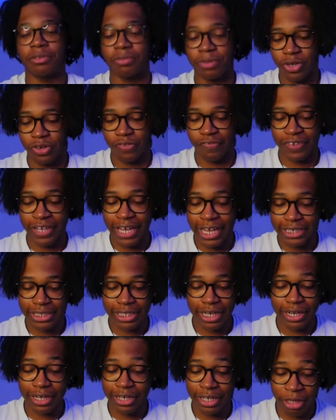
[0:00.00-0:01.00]
bro. If that's
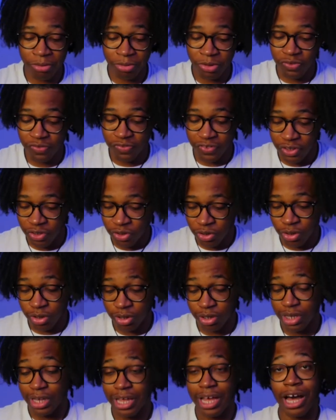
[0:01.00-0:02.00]
not a W for
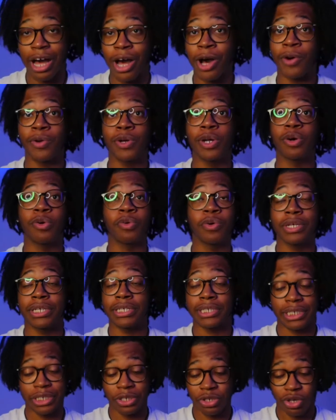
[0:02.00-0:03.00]
y'all, I don't know what to
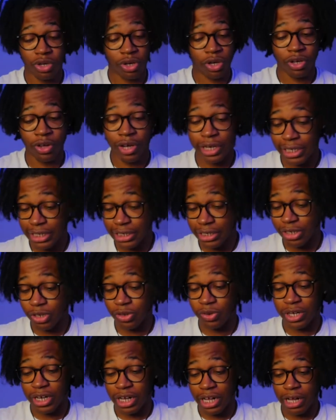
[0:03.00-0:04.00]
tell y'all. Y'all need to
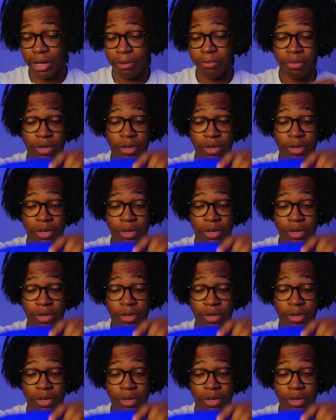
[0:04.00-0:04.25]
go cop,